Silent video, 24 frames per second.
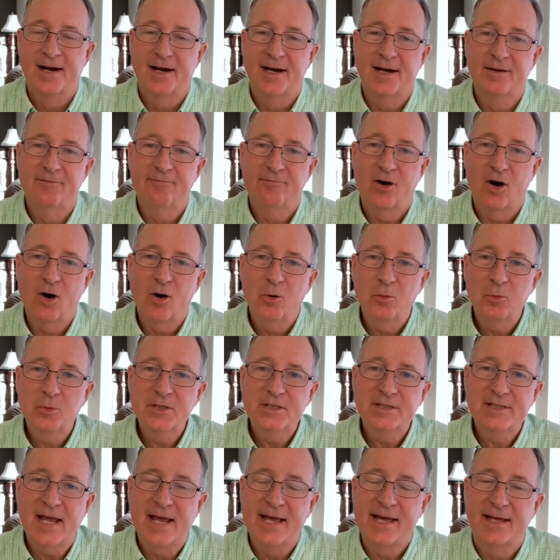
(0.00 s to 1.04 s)
I've
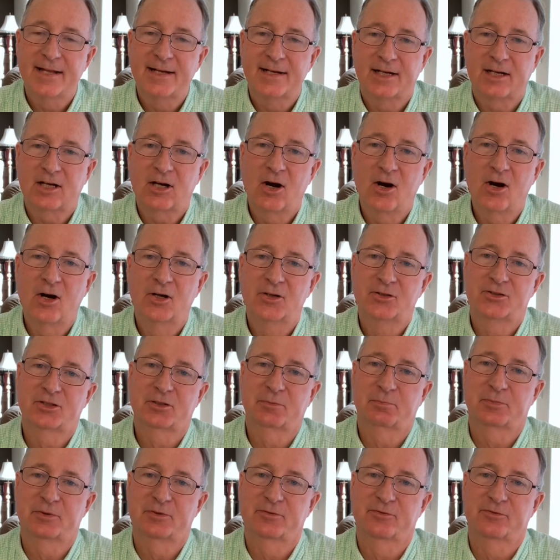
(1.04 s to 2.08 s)
always had a
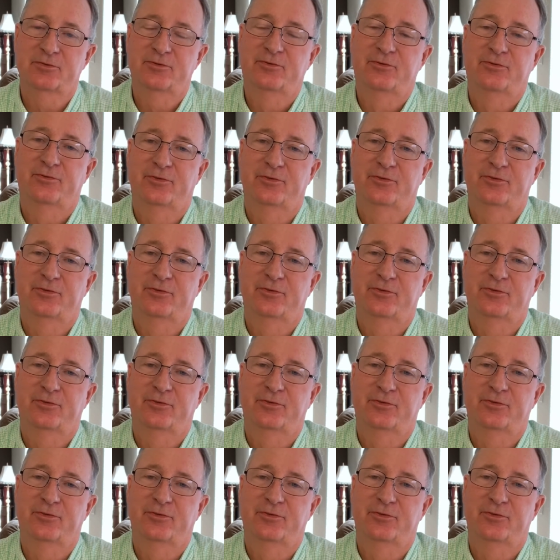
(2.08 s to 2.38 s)
concept of